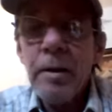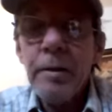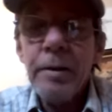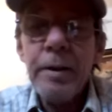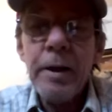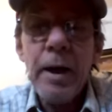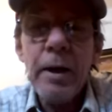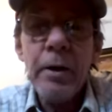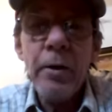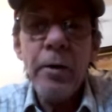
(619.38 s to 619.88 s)

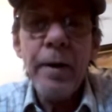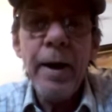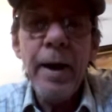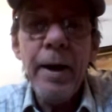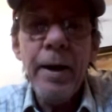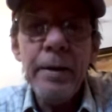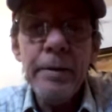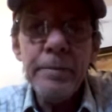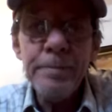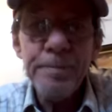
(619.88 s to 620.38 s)
the
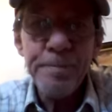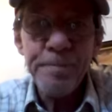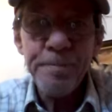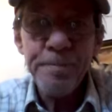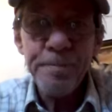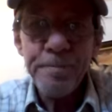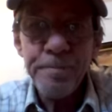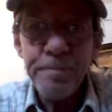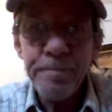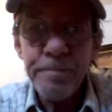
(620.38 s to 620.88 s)
NRA,
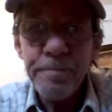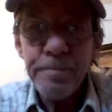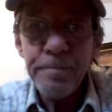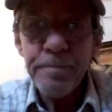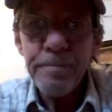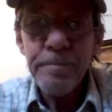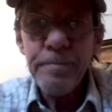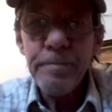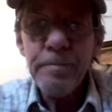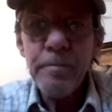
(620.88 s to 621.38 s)

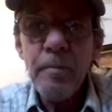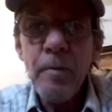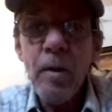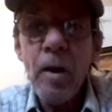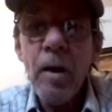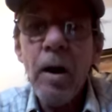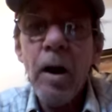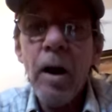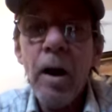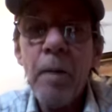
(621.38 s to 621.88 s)

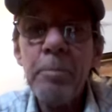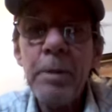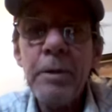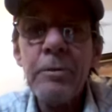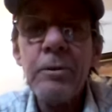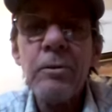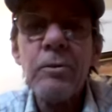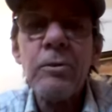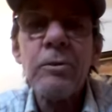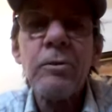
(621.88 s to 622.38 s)
uh,
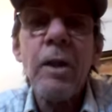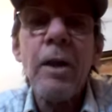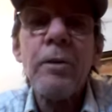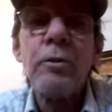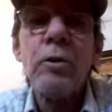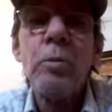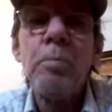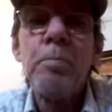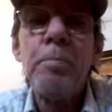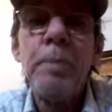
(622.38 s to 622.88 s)
businesses
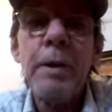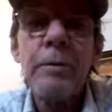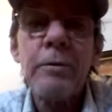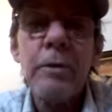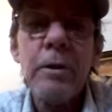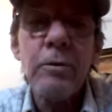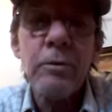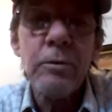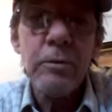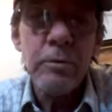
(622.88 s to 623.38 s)
that do
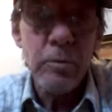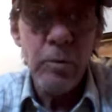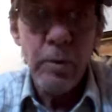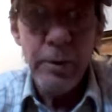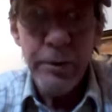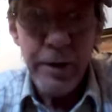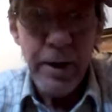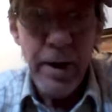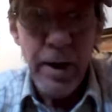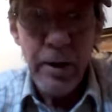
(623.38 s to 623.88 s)
business
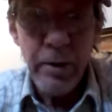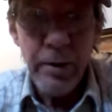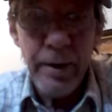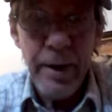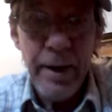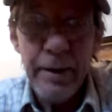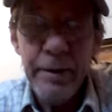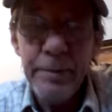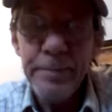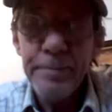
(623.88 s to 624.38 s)
with the
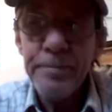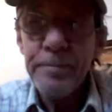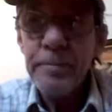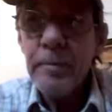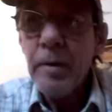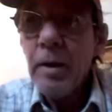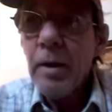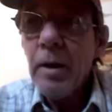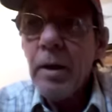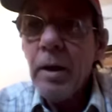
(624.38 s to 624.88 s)
NRA,
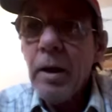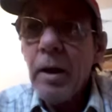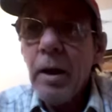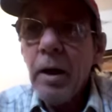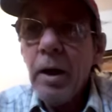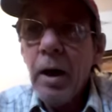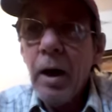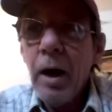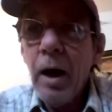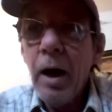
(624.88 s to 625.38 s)

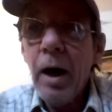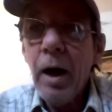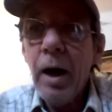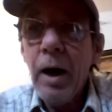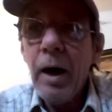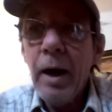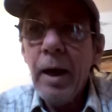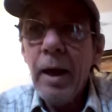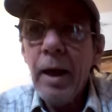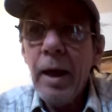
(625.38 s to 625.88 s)

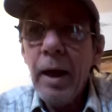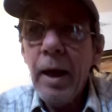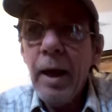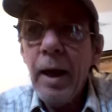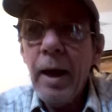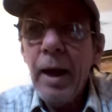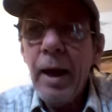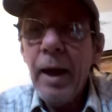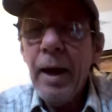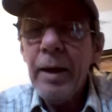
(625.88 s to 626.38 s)
uh,
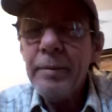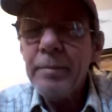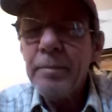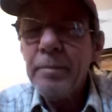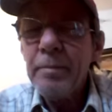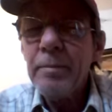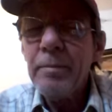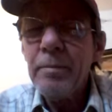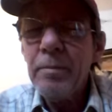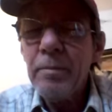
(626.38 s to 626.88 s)

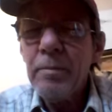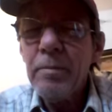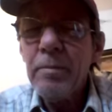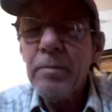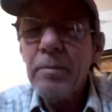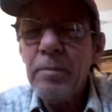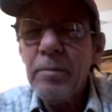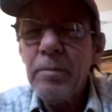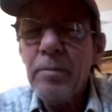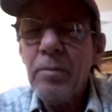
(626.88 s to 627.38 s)

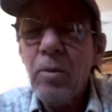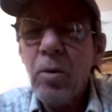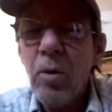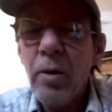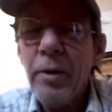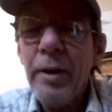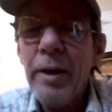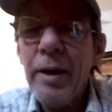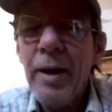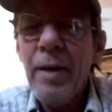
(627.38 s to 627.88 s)
and
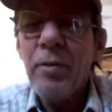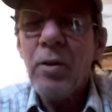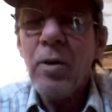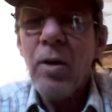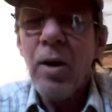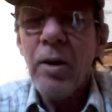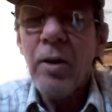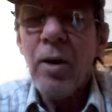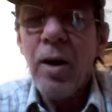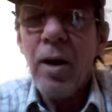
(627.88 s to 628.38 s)
more than
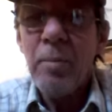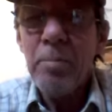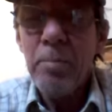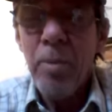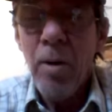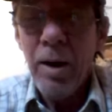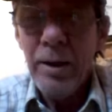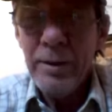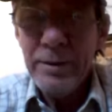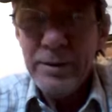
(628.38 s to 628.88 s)
ever on our
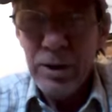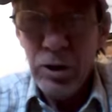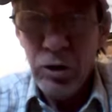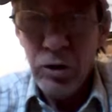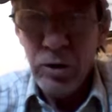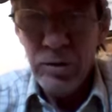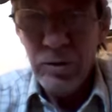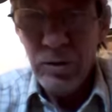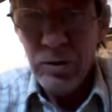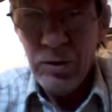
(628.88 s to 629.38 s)

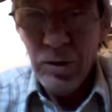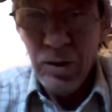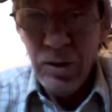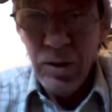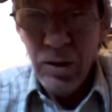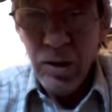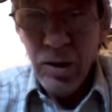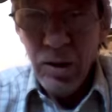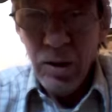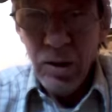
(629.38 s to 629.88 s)
politicians
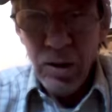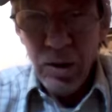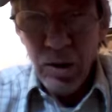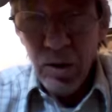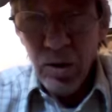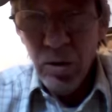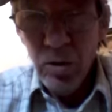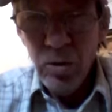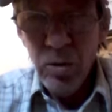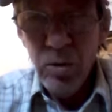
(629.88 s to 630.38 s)

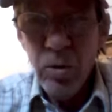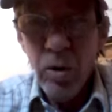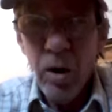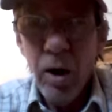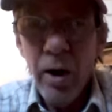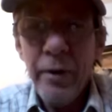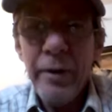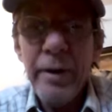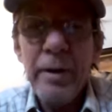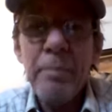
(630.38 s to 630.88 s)
who
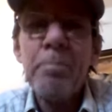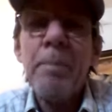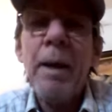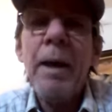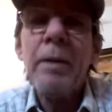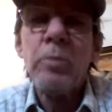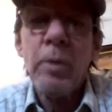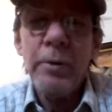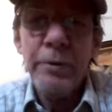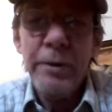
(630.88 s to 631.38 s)
are in
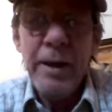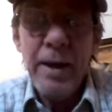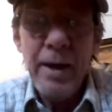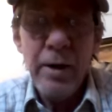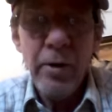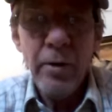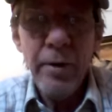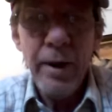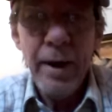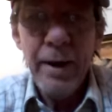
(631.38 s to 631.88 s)
bed with the
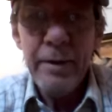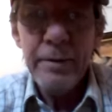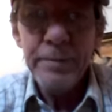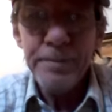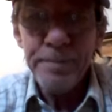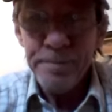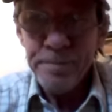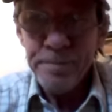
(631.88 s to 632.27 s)
NRA.